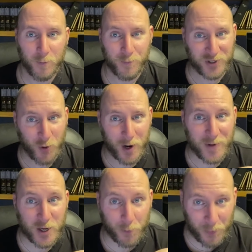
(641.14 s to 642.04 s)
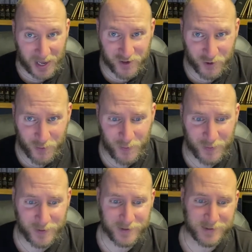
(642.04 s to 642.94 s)
But do you want him in your bedroom?
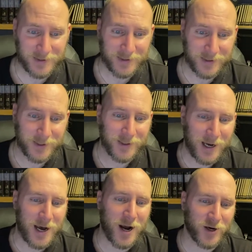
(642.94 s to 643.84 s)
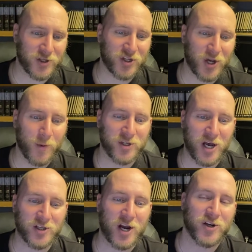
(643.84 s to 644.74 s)
Ours are somewhere
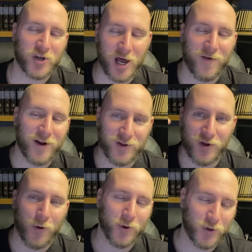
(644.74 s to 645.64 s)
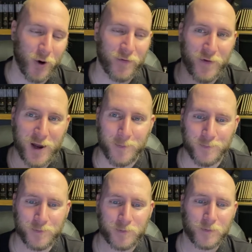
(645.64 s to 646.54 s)
else. Ours are kind of on a door frame
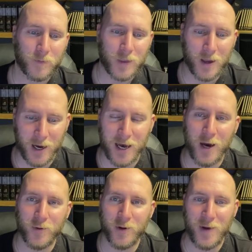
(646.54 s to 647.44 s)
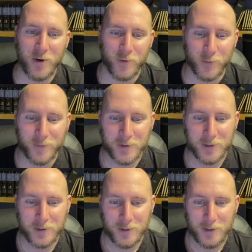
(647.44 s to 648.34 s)
out in the main room.
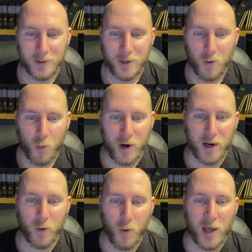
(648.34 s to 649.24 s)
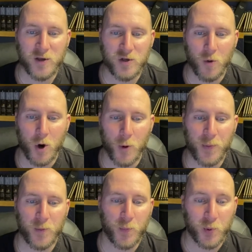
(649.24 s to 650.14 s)
When do you
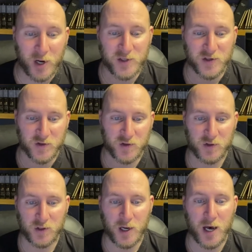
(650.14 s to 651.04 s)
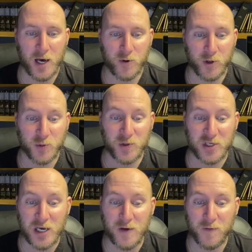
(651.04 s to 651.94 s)
open presents? Christmas
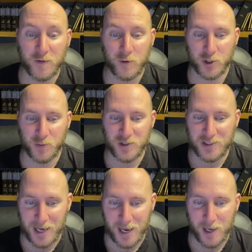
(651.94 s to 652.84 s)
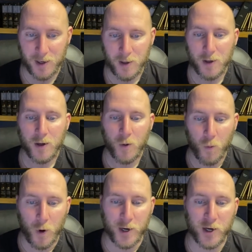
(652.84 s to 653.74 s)
Eve, Christmas Day.
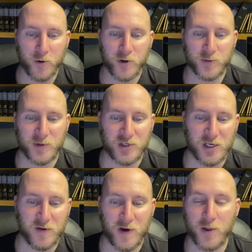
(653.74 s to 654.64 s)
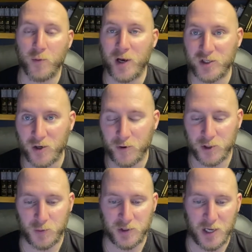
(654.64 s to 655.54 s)
One on Christmas Eve and the rest on
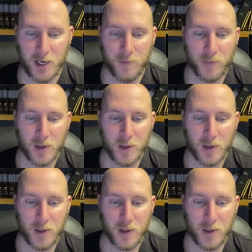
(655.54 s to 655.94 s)
Christmas Day.